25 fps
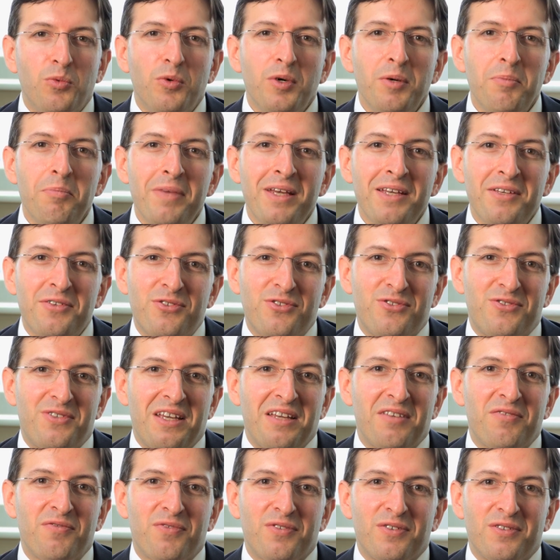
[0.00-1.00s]
What makes
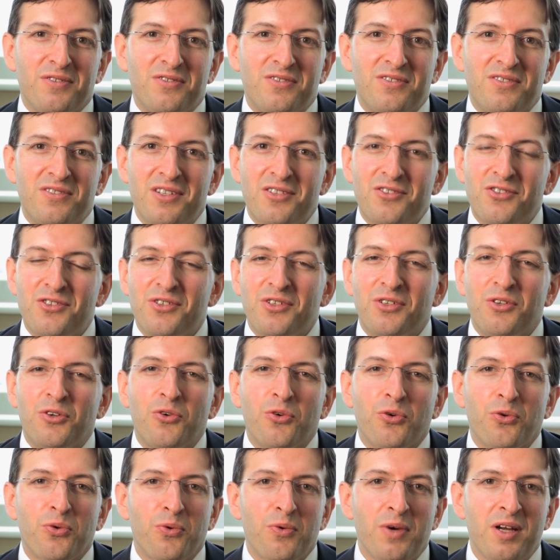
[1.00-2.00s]
Stanford such an
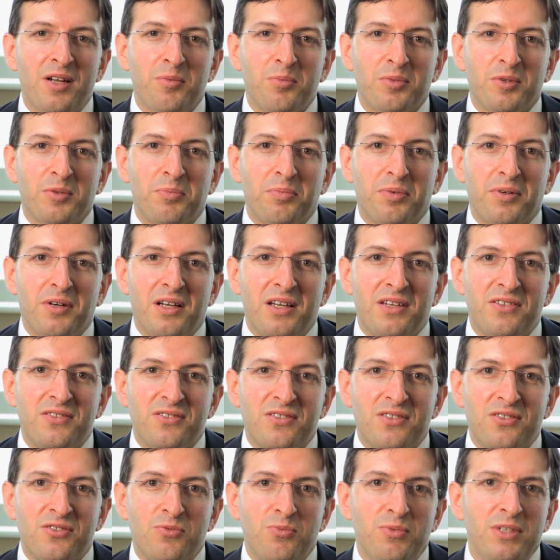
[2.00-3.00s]
incredible
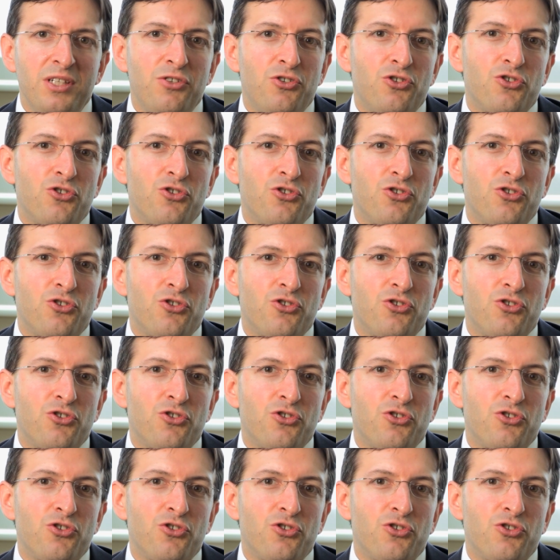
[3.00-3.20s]
place is we